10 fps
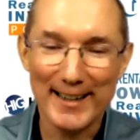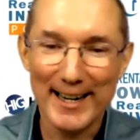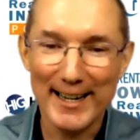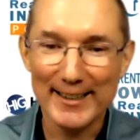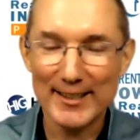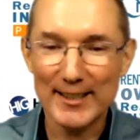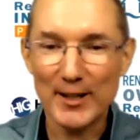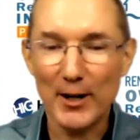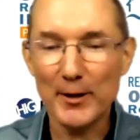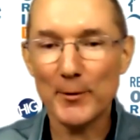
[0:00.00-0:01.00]
and it's
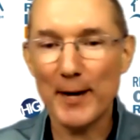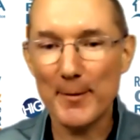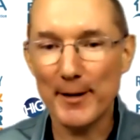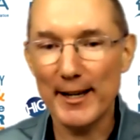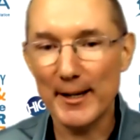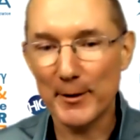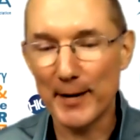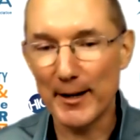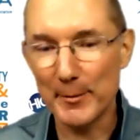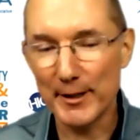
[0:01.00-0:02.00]
hard to wrap my head
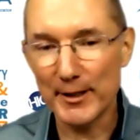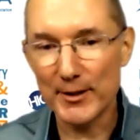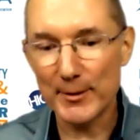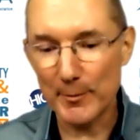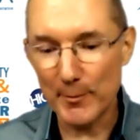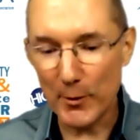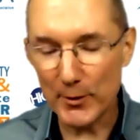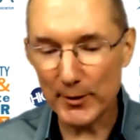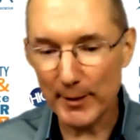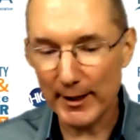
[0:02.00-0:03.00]
around it because
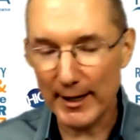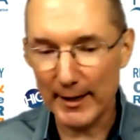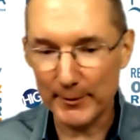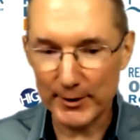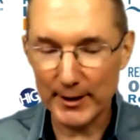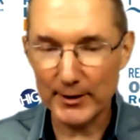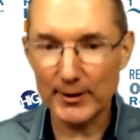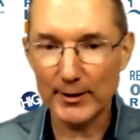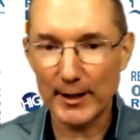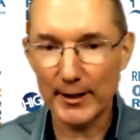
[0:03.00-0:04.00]
most of my
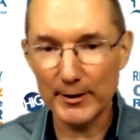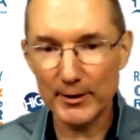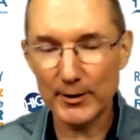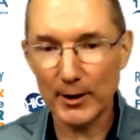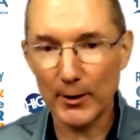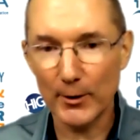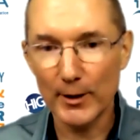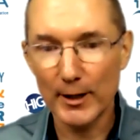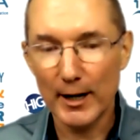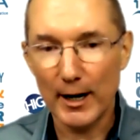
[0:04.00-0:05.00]
conversations on this show
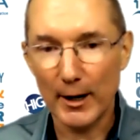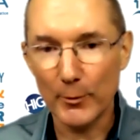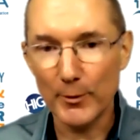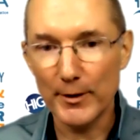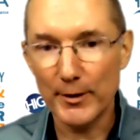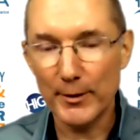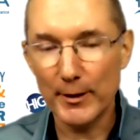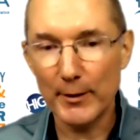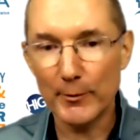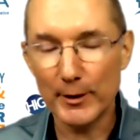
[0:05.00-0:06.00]
are with
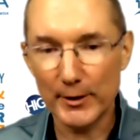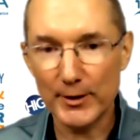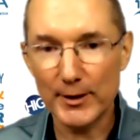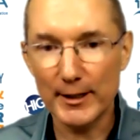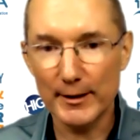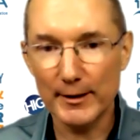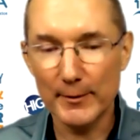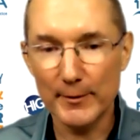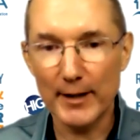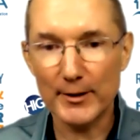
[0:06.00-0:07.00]
real estate
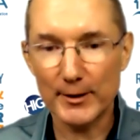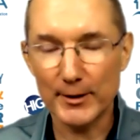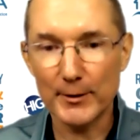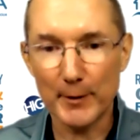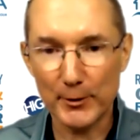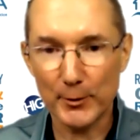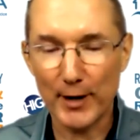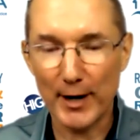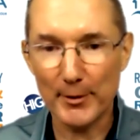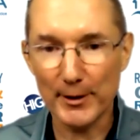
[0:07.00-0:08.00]
investors and rental
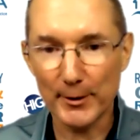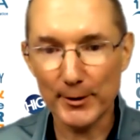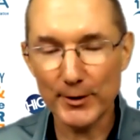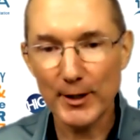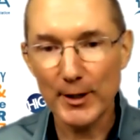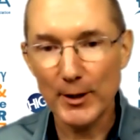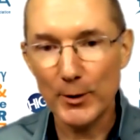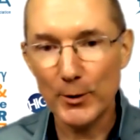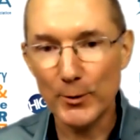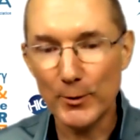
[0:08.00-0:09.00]
property owners
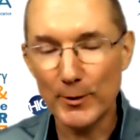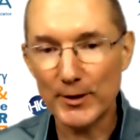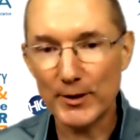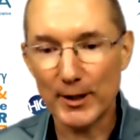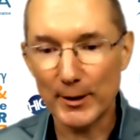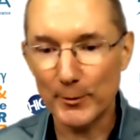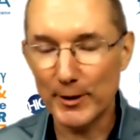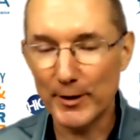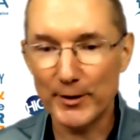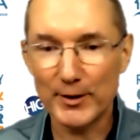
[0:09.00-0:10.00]
who start
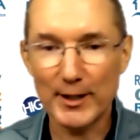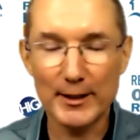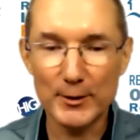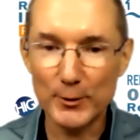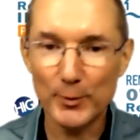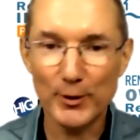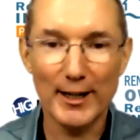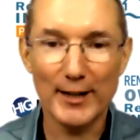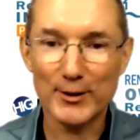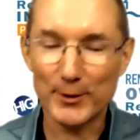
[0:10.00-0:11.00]
with, say, a
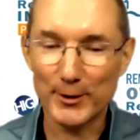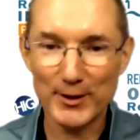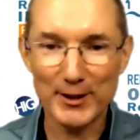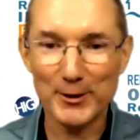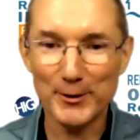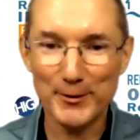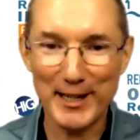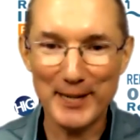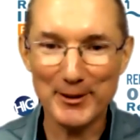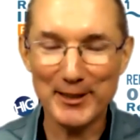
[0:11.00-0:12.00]
duplex or single
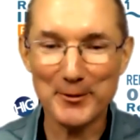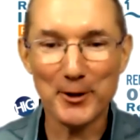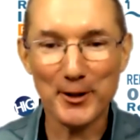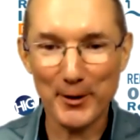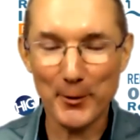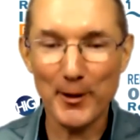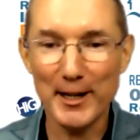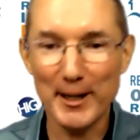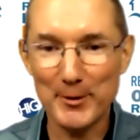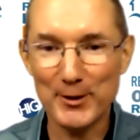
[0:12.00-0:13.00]
family and work their way
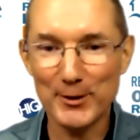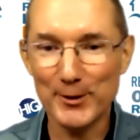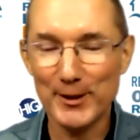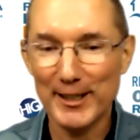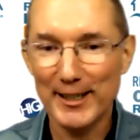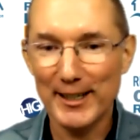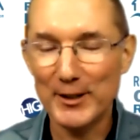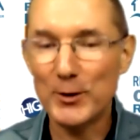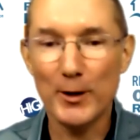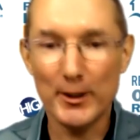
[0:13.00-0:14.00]
up to a
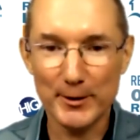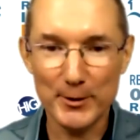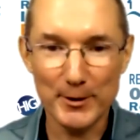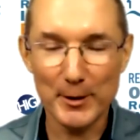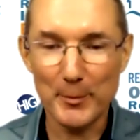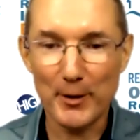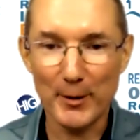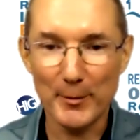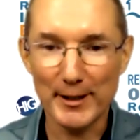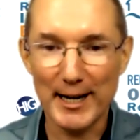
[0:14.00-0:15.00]
200-unit
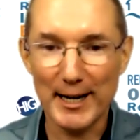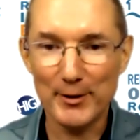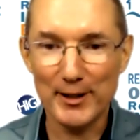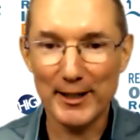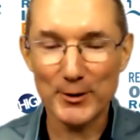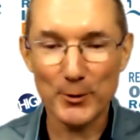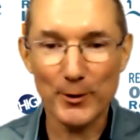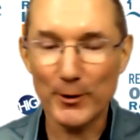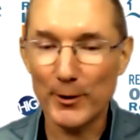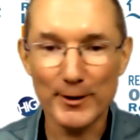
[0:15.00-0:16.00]
apartment complex,
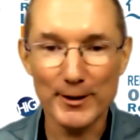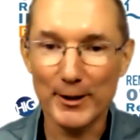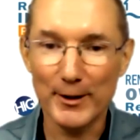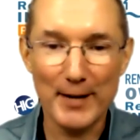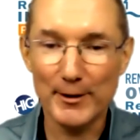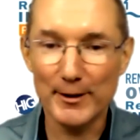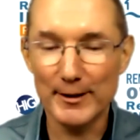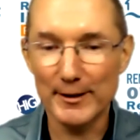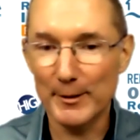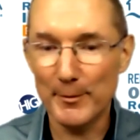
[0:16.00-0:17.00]
or have
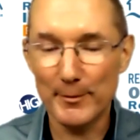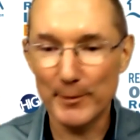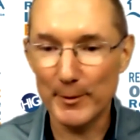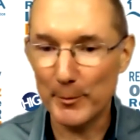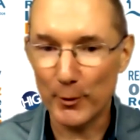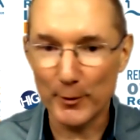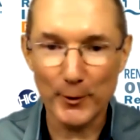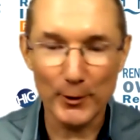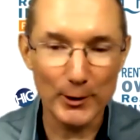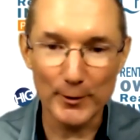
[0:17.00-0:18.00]
a
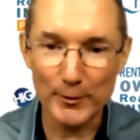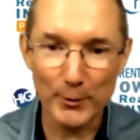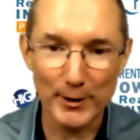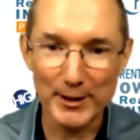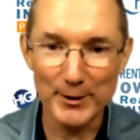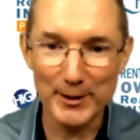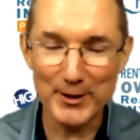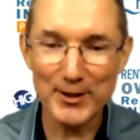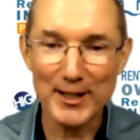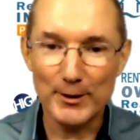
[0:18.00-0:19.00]
portfolio of 20
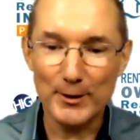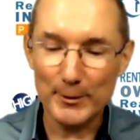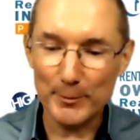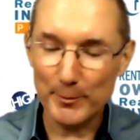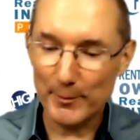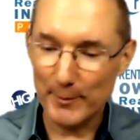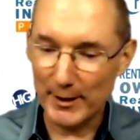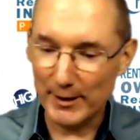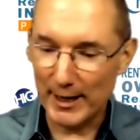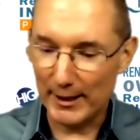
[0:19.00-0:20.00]
units. Your
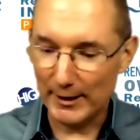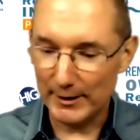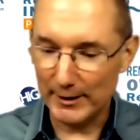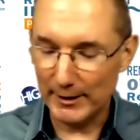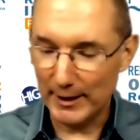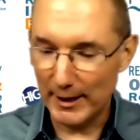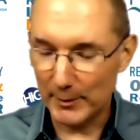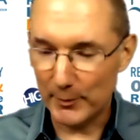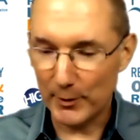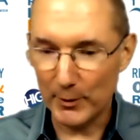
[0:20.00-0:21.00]
mentality and
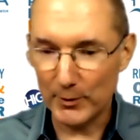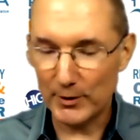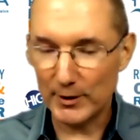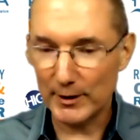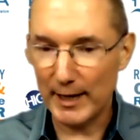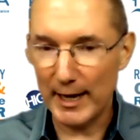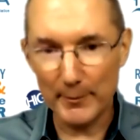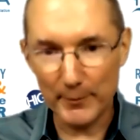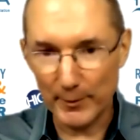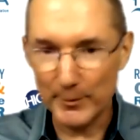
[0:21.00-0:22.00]
approach
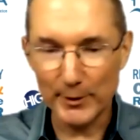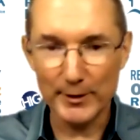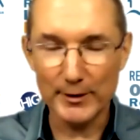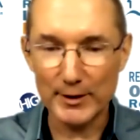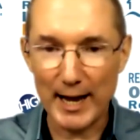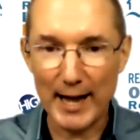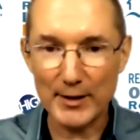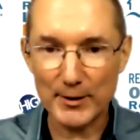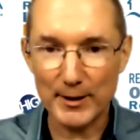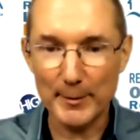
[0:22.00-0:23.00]
came from building
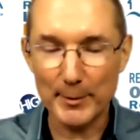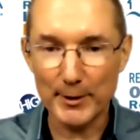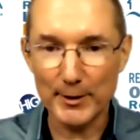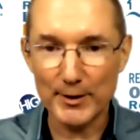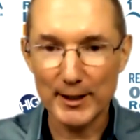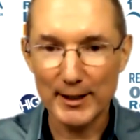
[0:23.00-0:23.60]
skyscrapers